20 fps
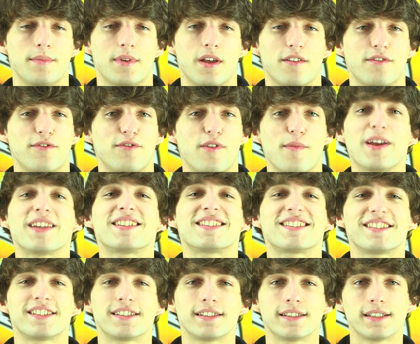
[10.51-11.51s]
I'm not
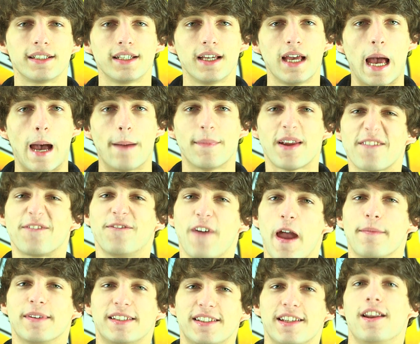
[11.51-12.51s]

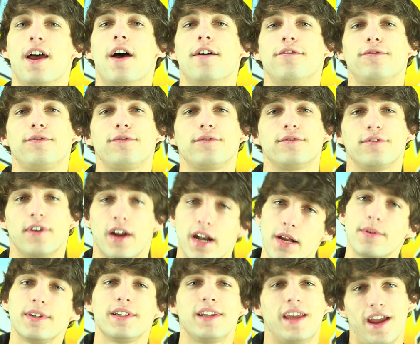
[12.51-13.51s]
famous enough for
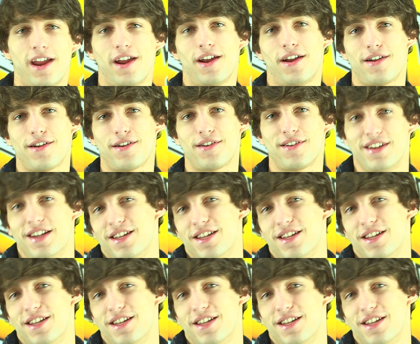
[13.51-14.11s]
anyone to care.